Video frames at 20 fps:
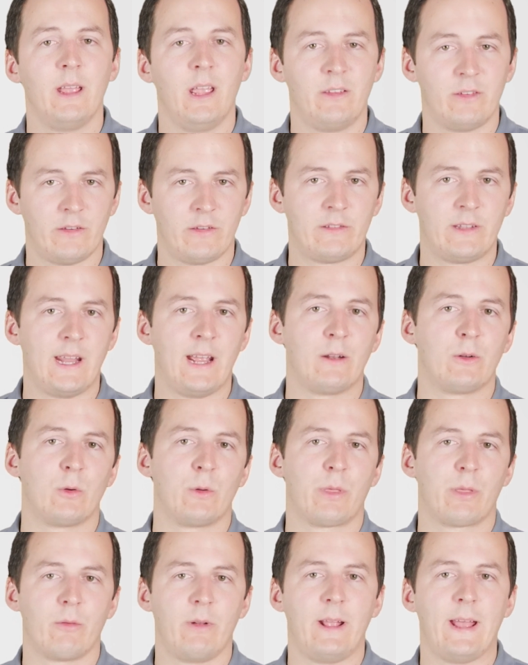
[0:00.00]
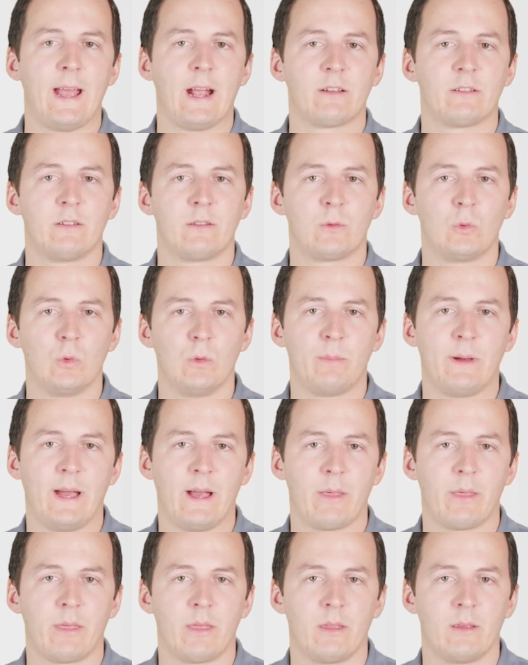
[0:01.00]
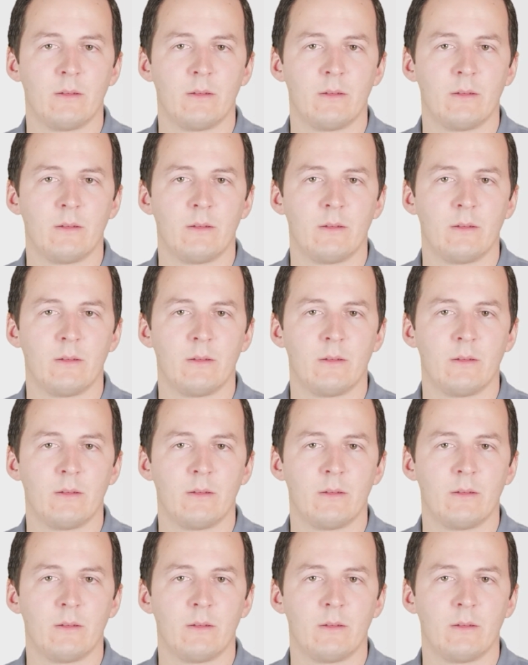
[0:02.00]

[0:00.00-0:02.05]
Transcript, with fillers: is a standard three-axis toolpath.